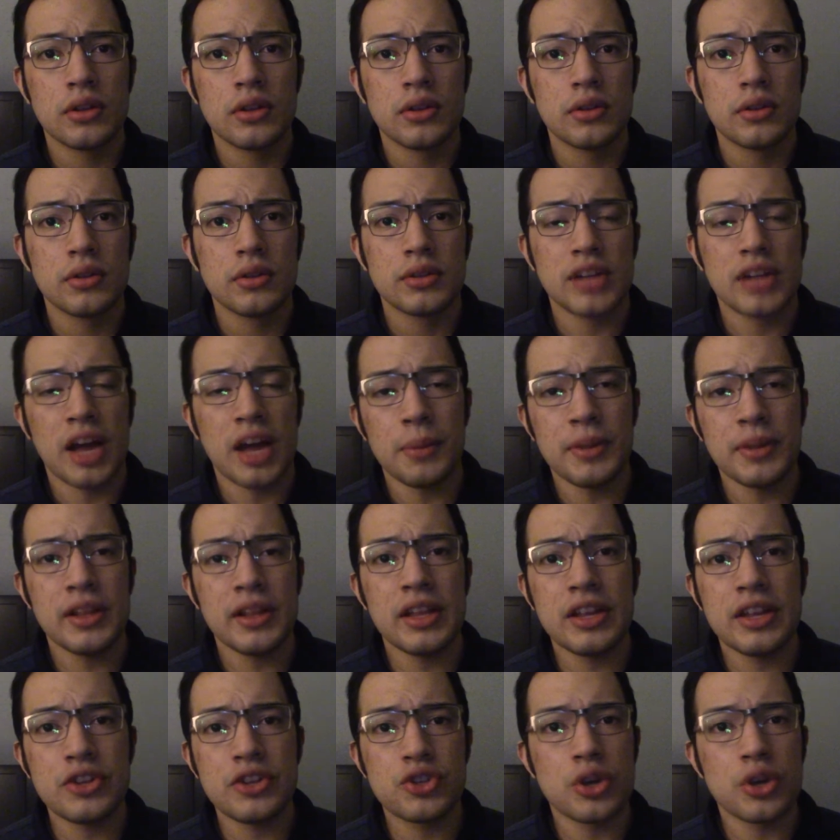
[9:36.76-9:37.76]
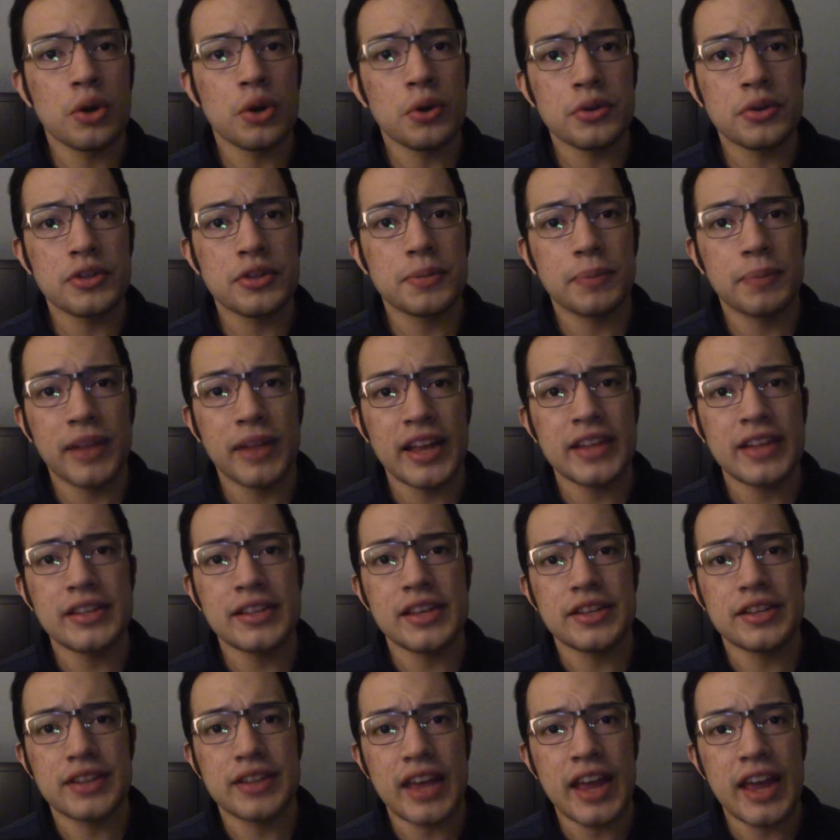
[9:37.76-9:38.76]
Tommy Lee Jones plays
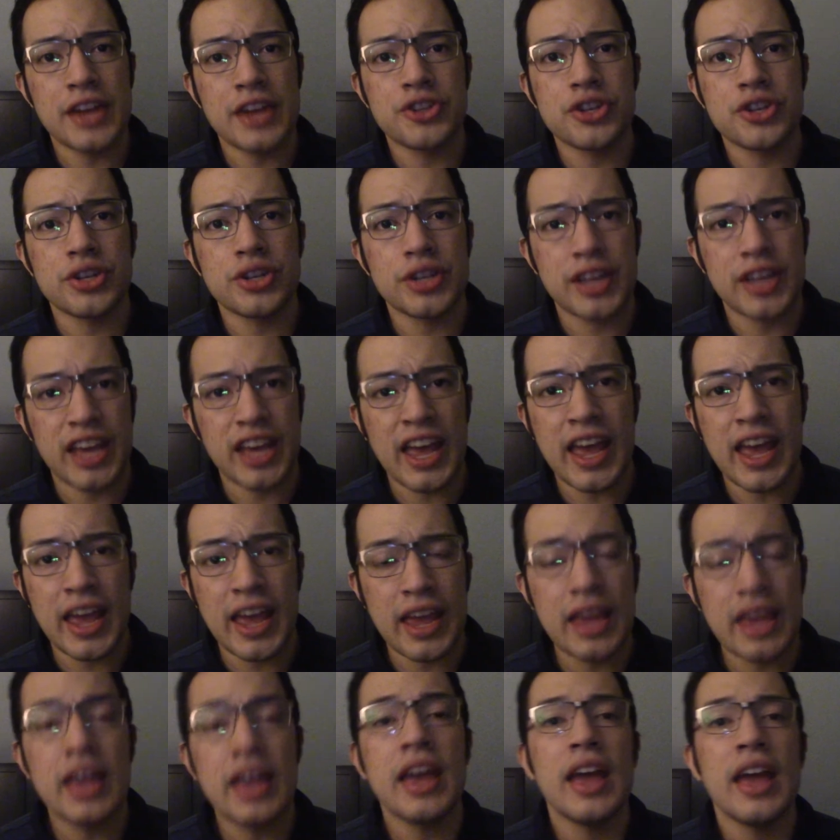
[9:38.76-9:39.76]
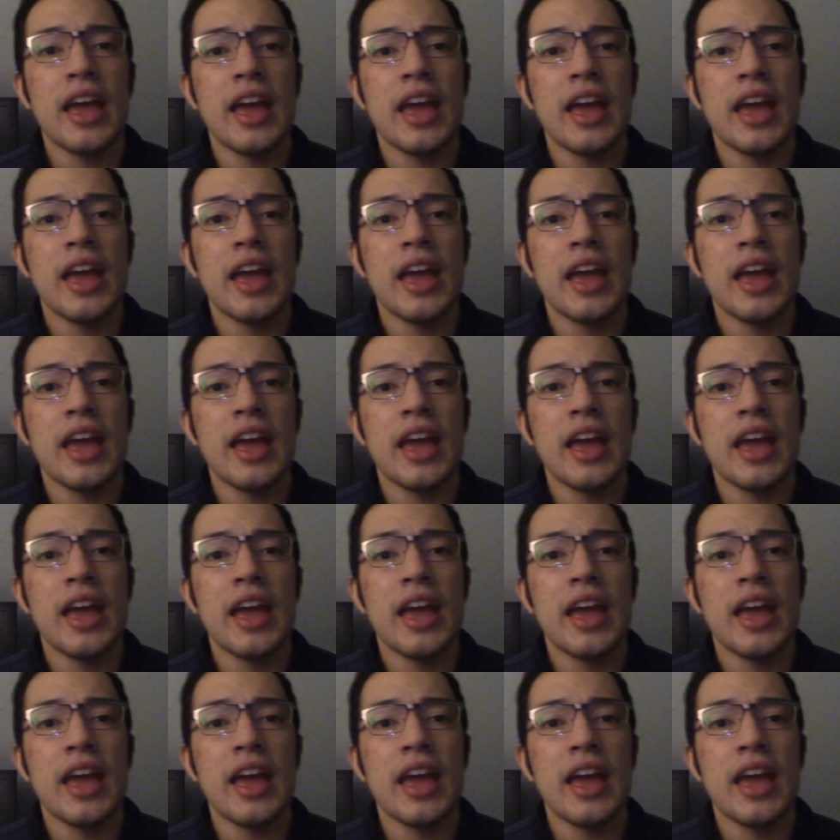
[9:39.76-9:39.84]
as Agent K